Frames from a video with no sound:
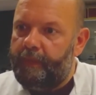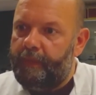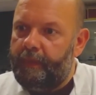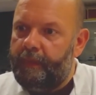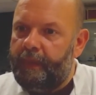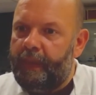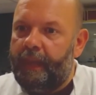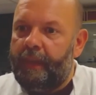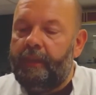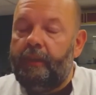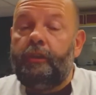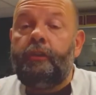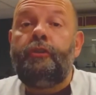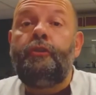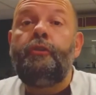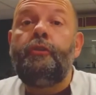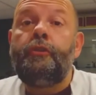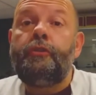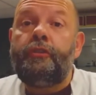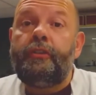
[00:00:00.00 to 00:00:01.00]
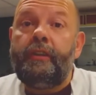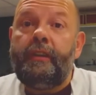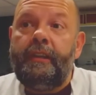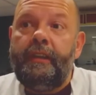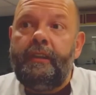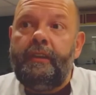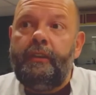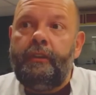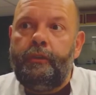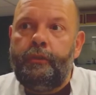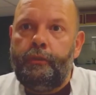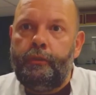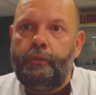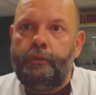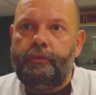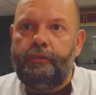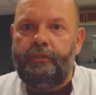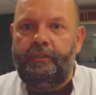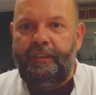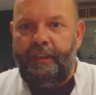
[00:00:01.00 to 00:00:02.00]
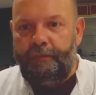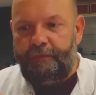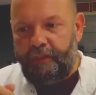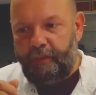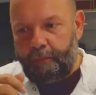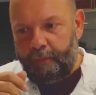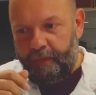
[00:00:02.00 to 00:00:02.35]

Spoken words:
they usually use different